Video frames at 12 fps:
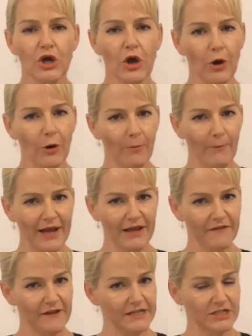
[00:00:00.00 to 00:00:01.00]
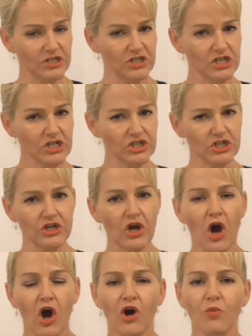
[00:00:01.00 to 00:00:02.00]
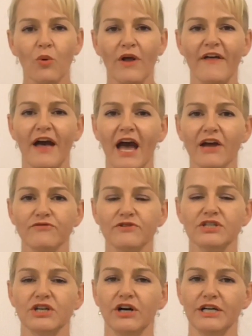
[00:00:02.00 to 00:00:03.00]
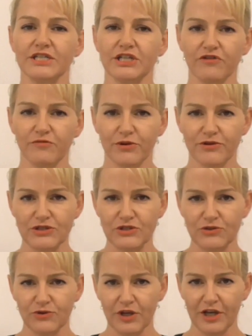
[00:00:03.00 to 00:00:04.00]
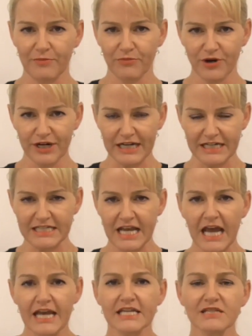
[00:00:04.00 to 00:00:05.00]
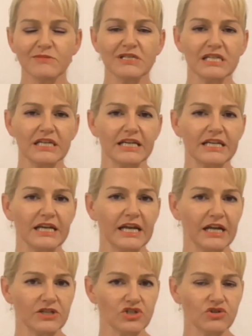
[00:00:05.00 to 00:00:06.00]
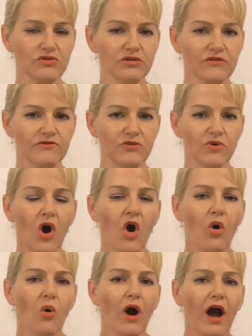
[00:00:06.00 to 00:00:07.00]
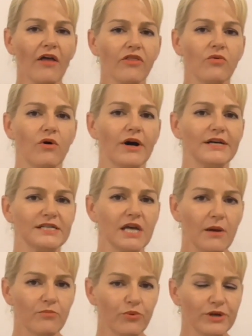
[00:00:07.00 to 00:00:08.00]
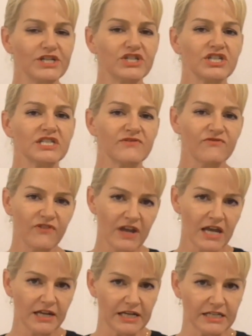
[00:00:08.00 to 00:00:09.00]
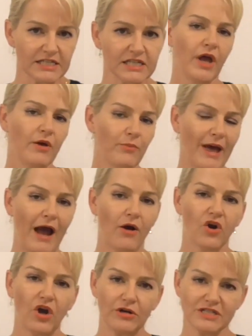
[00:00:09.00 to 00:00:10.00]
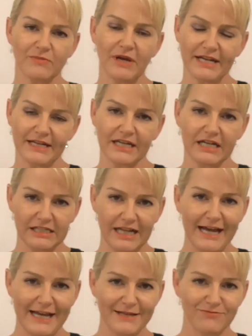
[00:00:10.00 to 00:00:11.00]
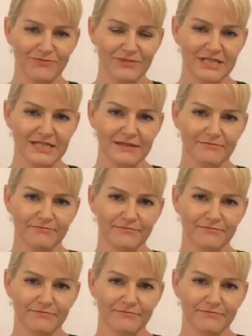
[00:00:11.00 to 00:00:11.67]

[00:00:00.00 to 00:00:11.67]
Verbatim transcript: to help make their decision on whether advertising of personal care products is misleading and untruthful or otherwise breaches fairness about cosmetic claims.